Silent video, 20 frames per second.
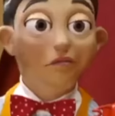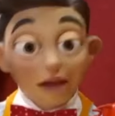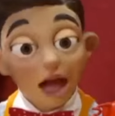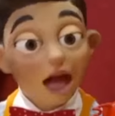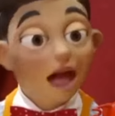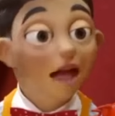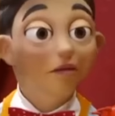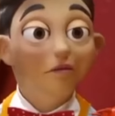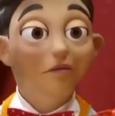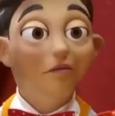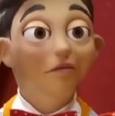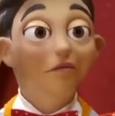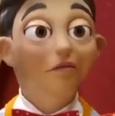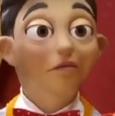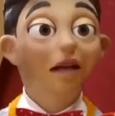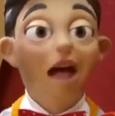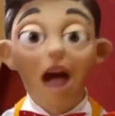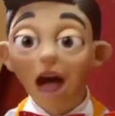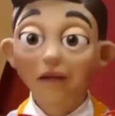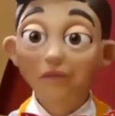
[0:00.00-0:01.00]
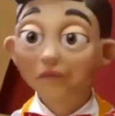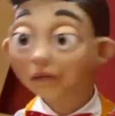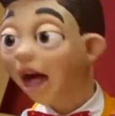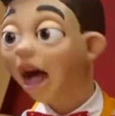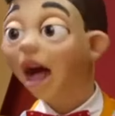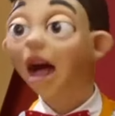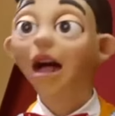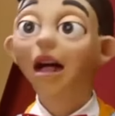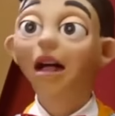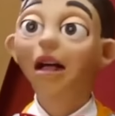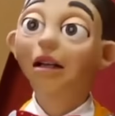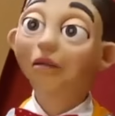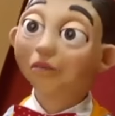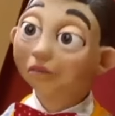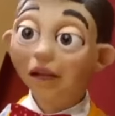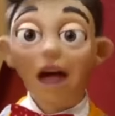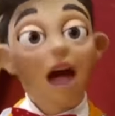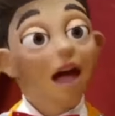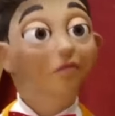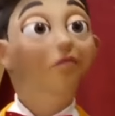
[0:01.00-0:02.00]
Yes. And then,
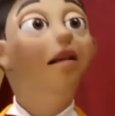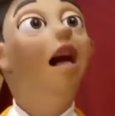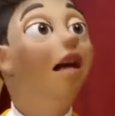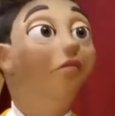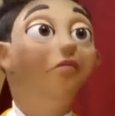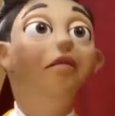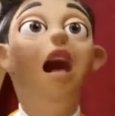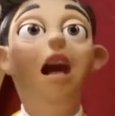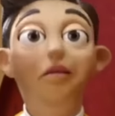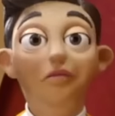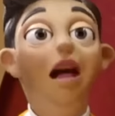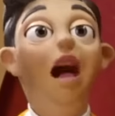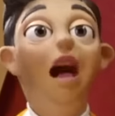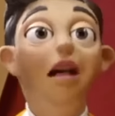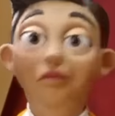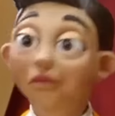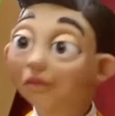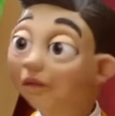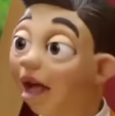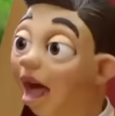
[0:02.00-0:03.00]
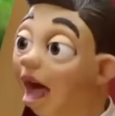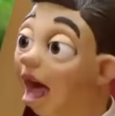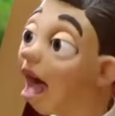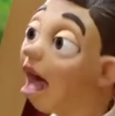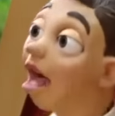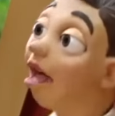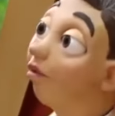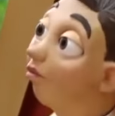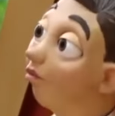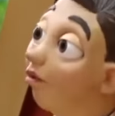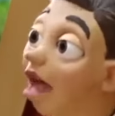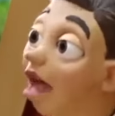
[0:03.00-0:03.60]
when I've watched you for a long